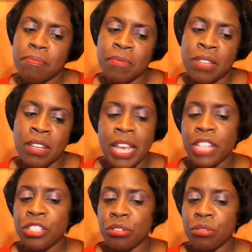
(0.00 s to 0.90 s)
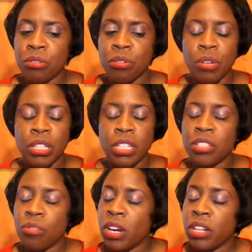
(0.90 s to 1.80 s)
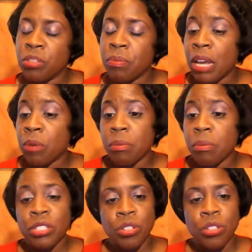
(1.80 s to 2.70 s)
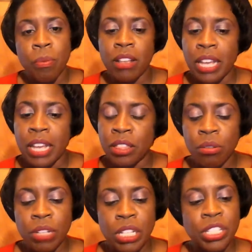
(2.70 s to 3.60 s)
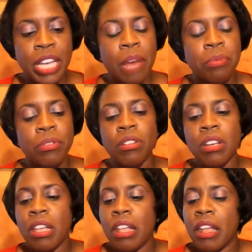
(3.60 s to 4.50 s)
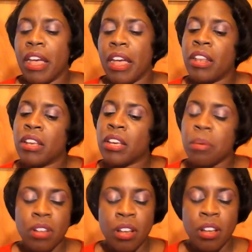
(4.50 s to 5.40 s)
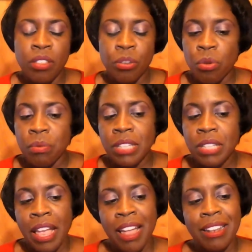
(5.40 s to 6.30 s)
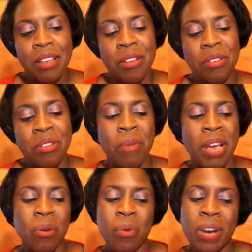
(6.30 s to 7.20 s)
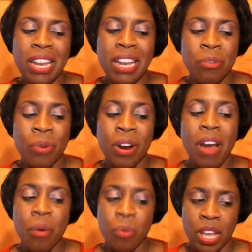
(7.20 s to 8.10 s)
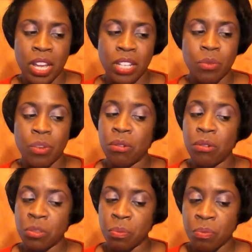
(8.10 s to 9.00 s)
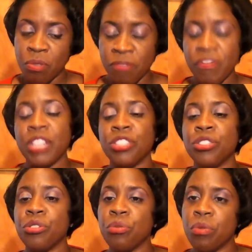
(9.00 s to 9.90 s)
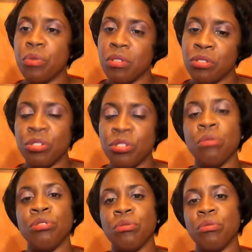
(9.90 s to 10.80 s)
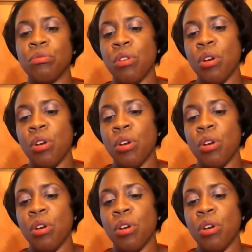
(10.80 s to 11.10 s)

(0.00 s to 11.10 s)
the National Coalition 100 Black Women Stone Mountain Lithonia chapter, and a couple of other groups. And no matter where I went, whether it was professional, social,